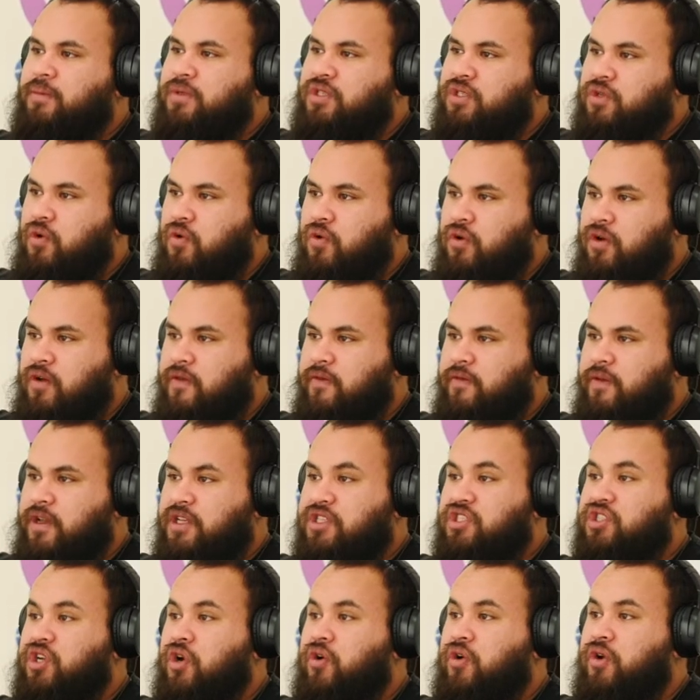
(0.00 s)
sort of
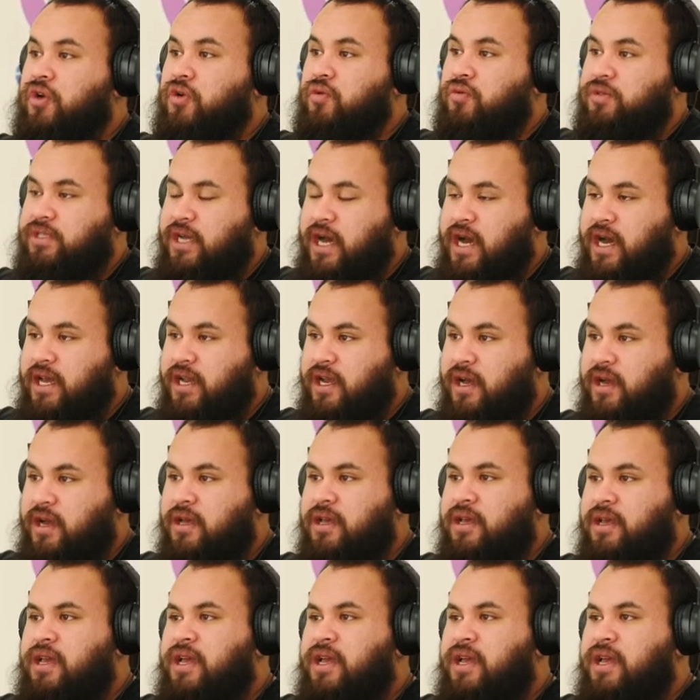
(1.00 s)
historical data